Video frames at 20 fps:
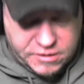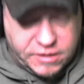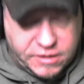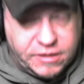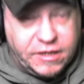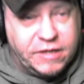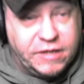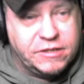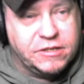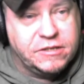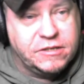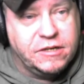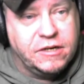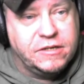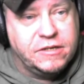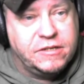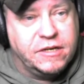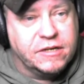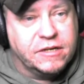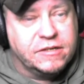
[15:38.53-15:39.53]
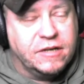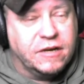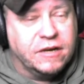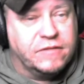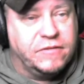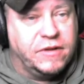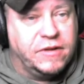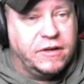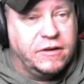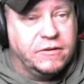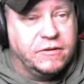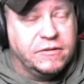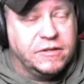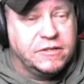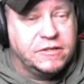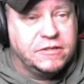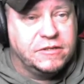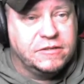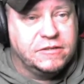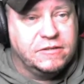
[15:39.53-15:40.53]
I just did a TikTok video
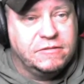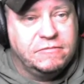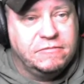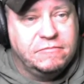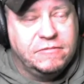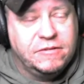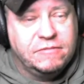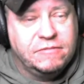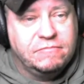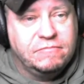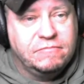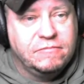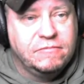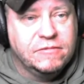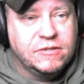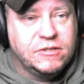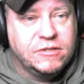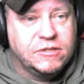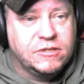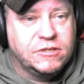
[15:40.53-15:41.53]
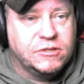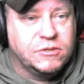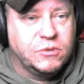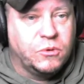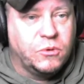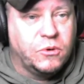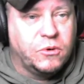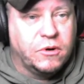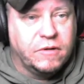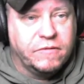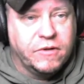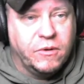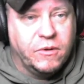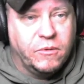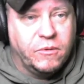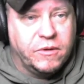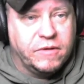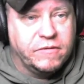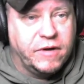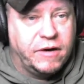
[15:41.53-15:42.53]
that's sort of
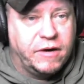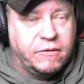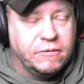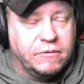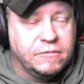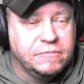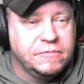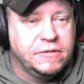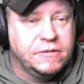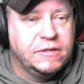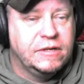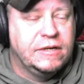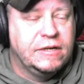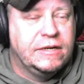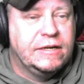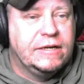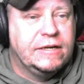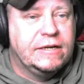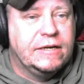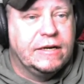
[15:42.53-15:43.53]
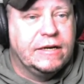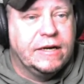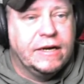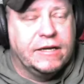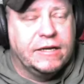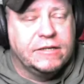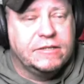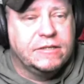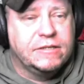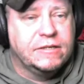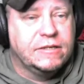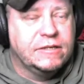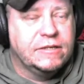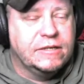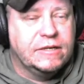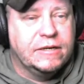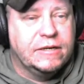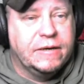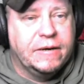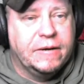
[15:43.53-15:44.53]
going viral, I guess.
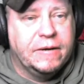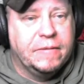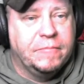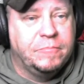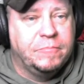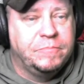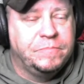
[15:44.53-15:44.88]
Yeah,